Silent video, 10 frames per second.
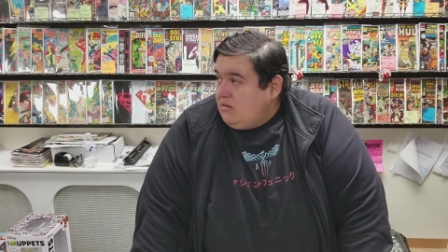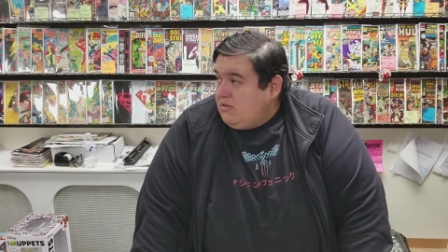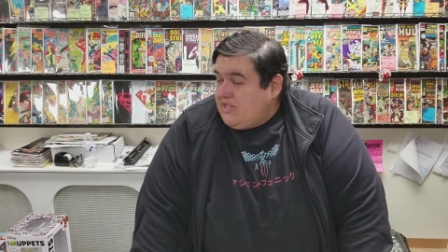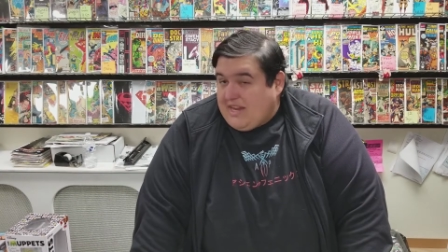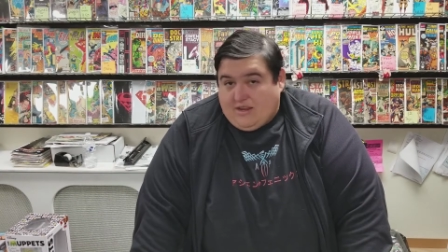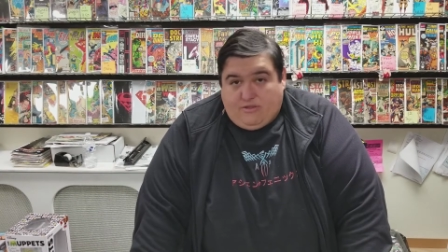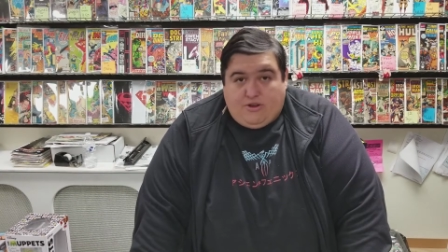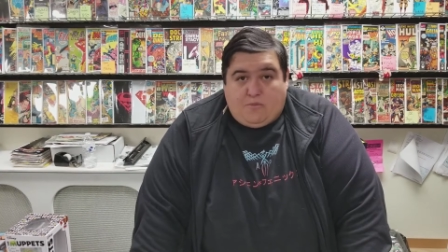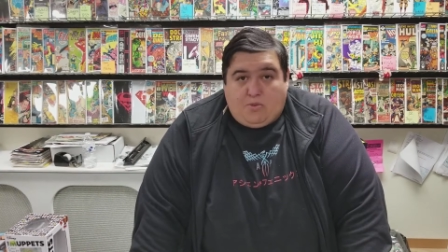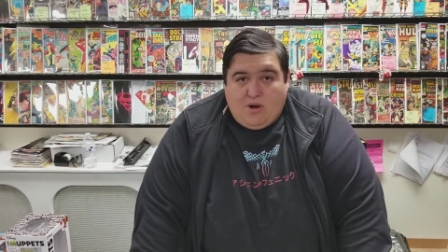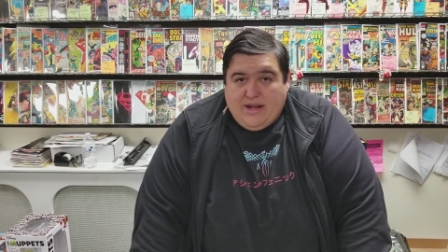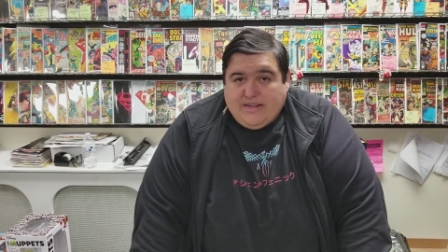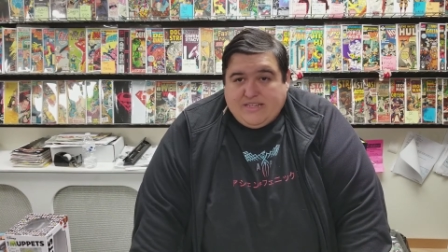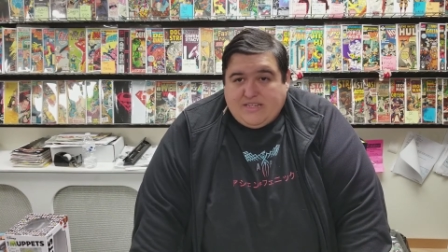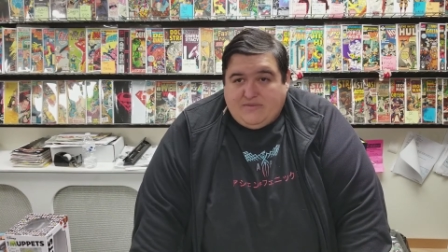second, and third
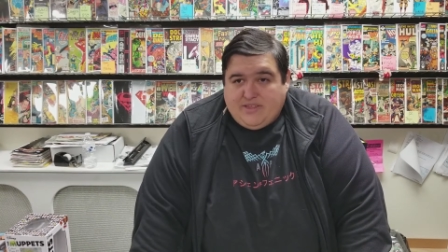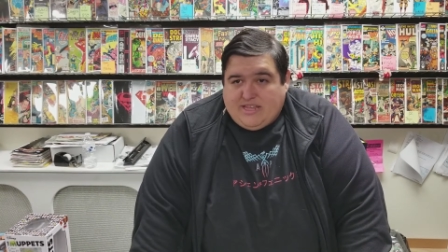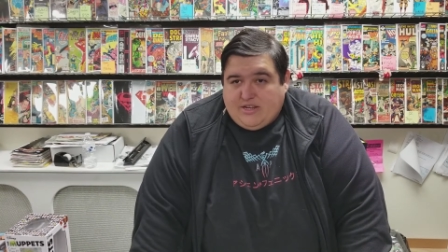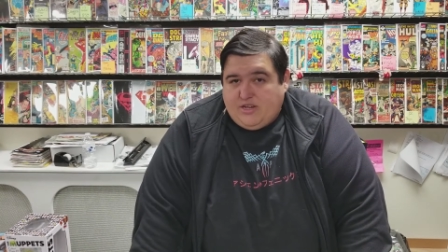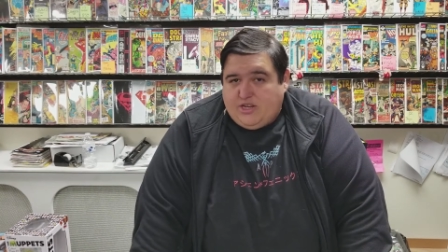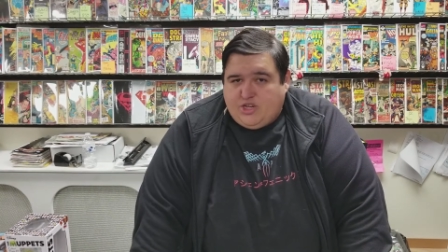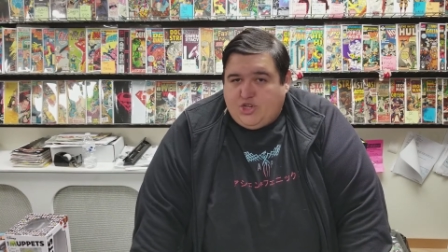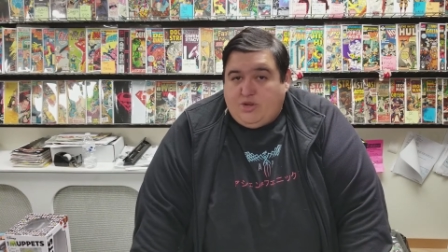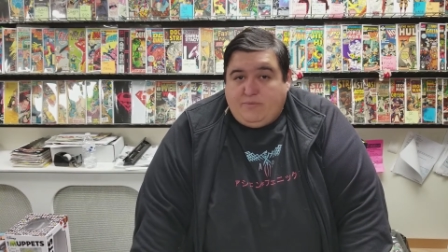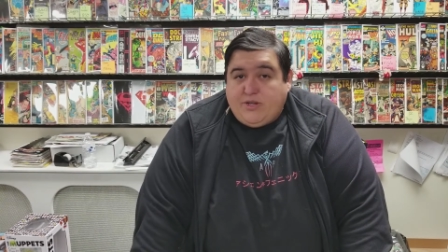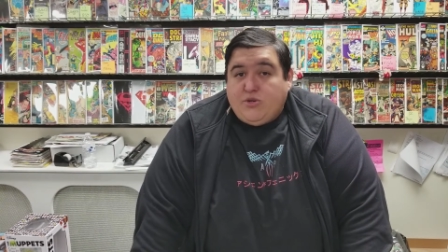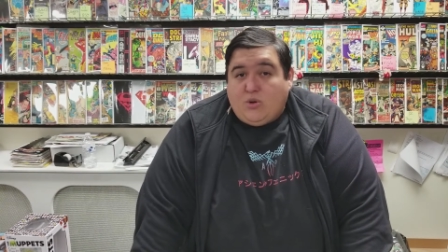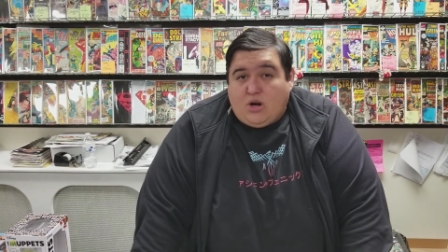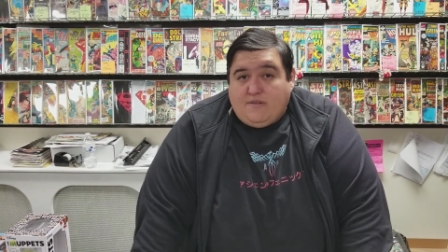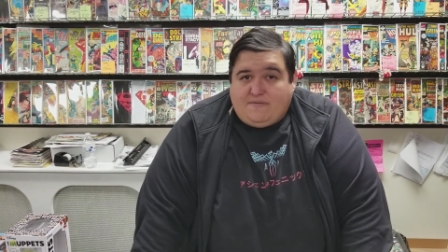printings and stuff like that. It shouldn't be too
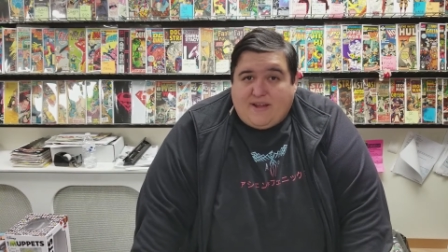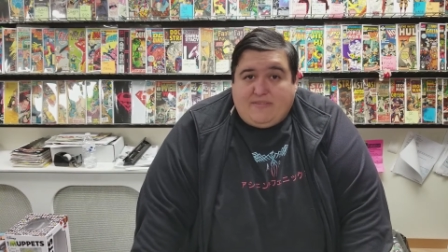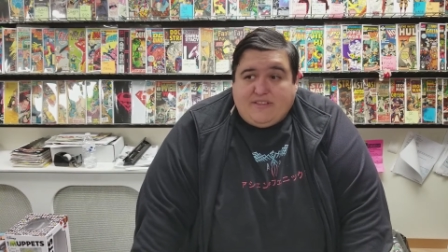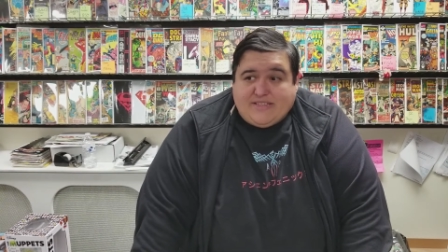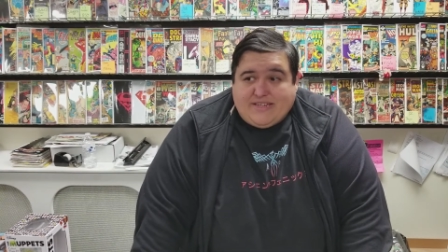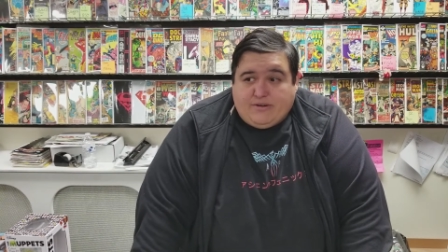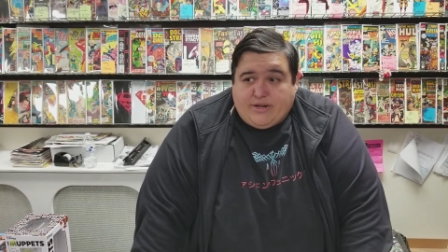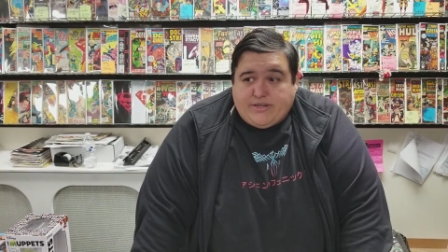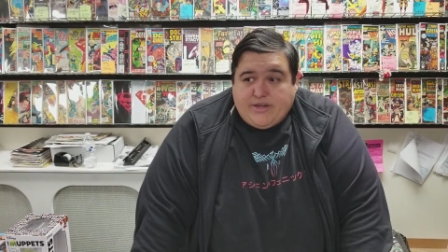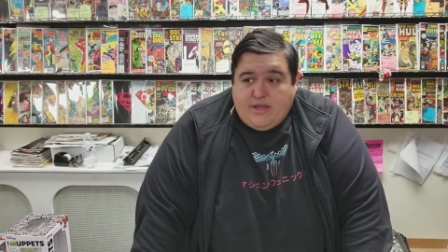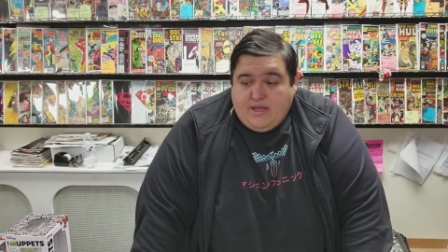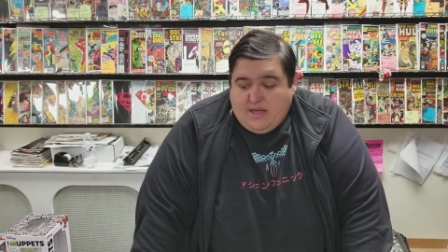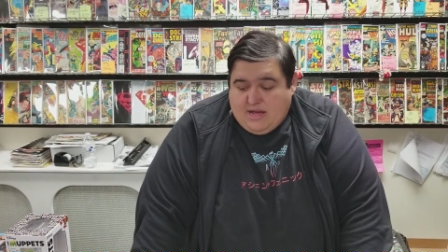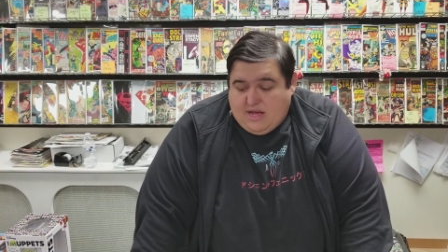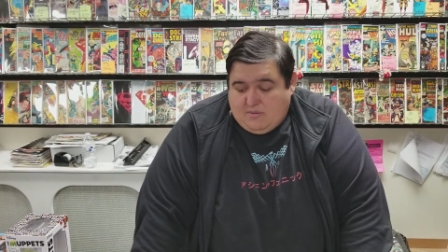hard to find this series,
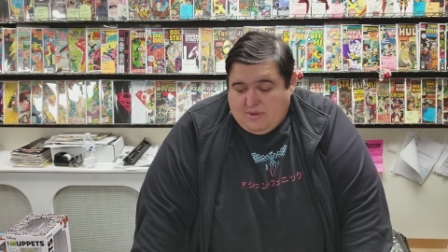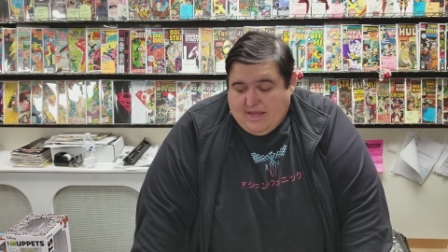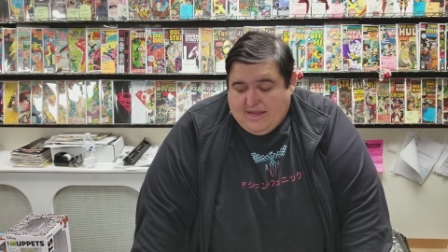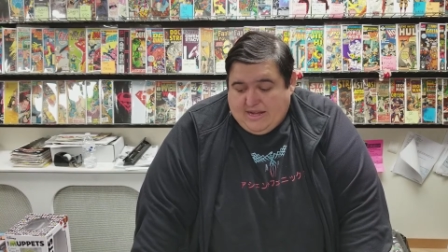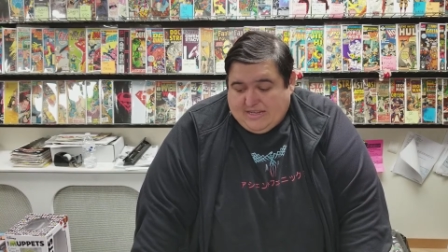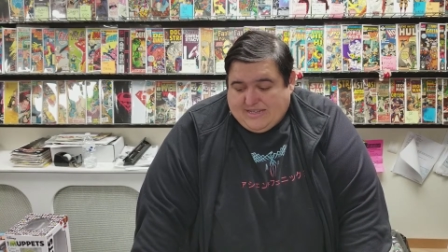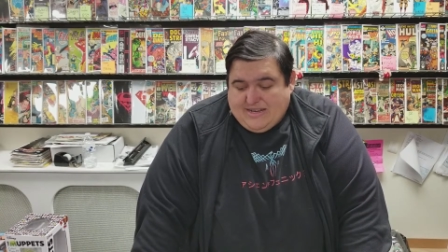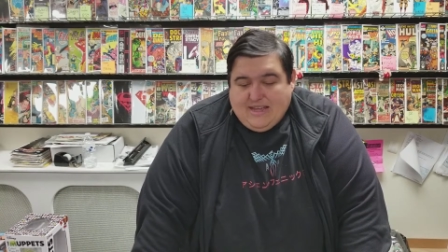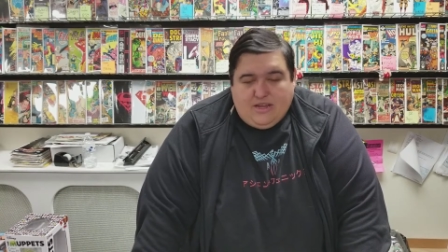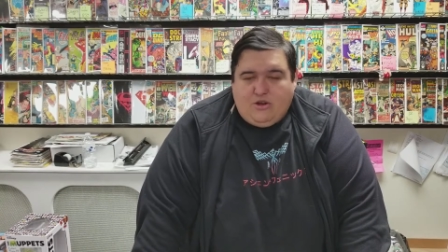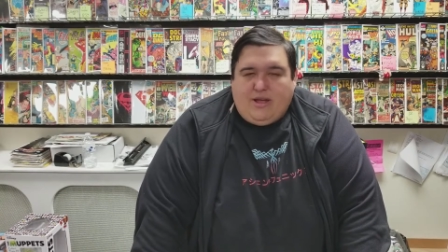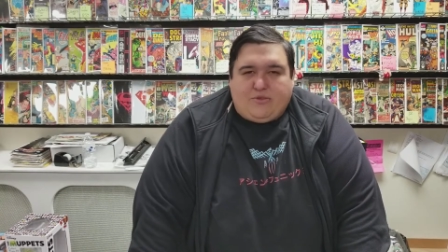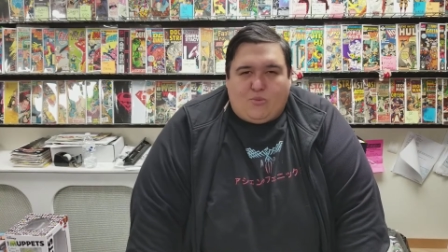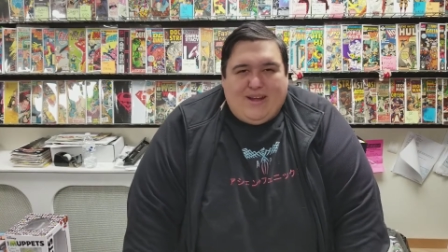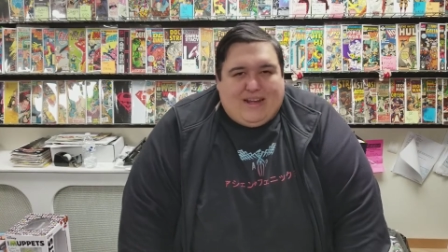um, and it's not, you don't have
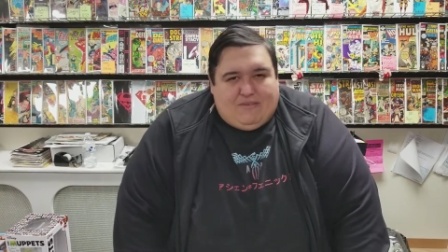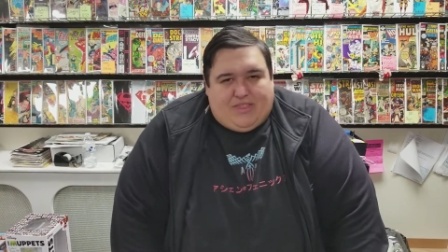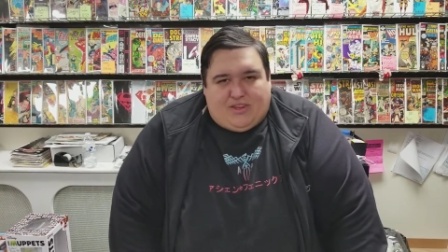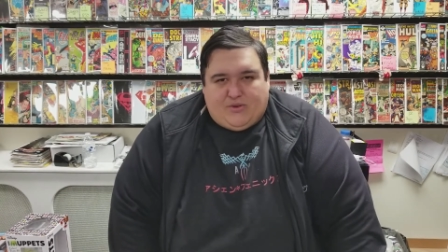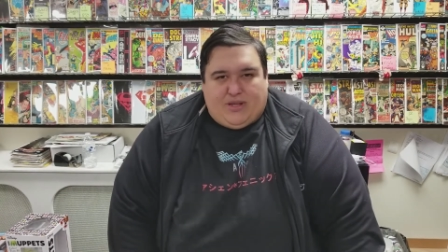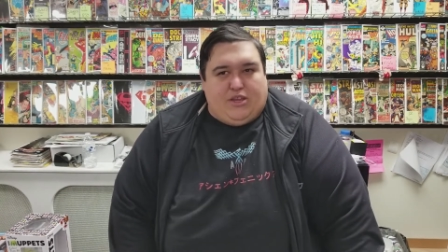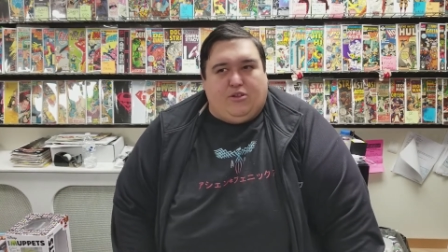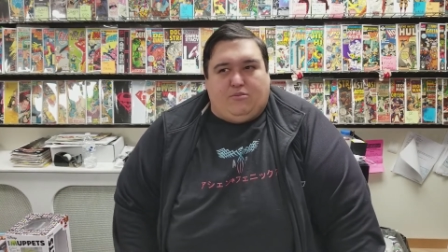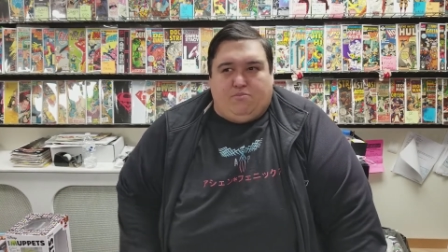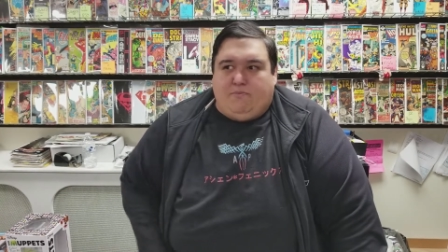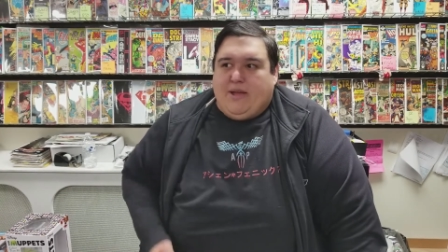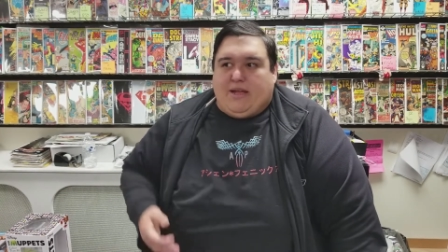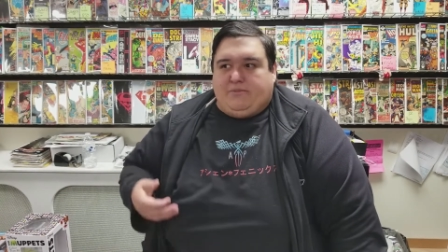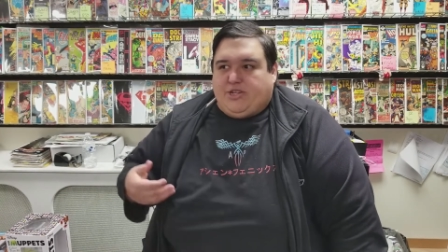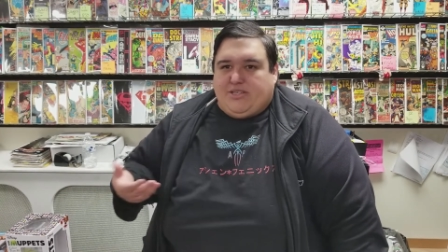to read everything to it. You can pick
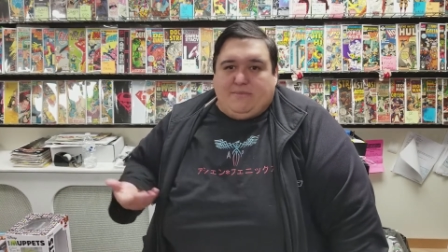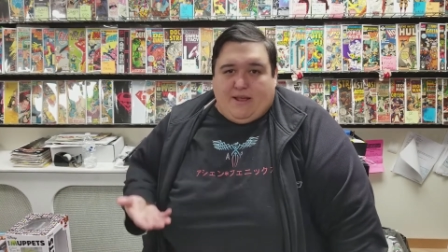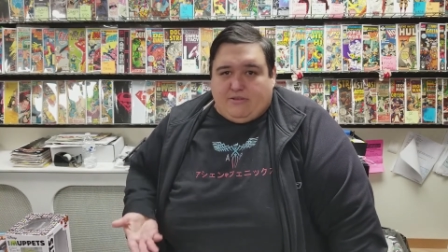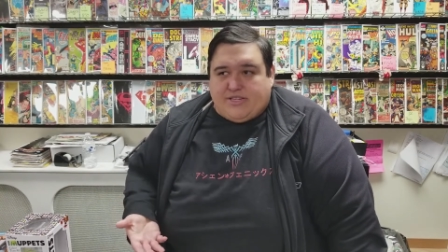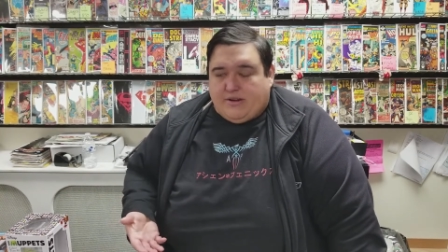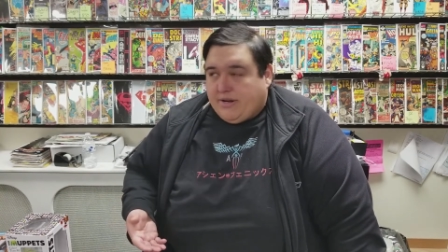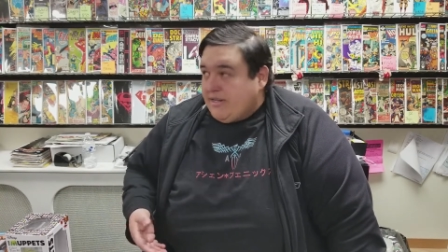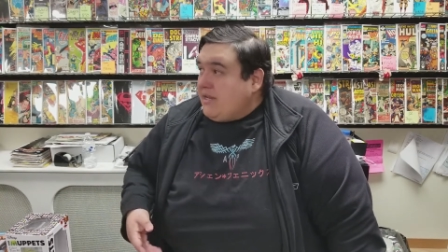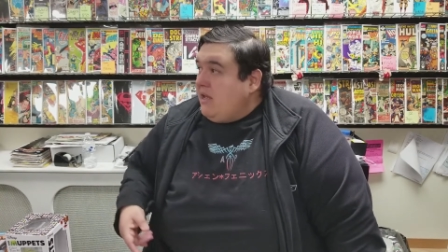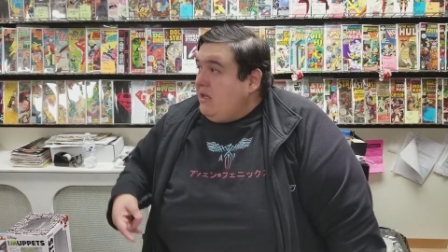up just the metal series.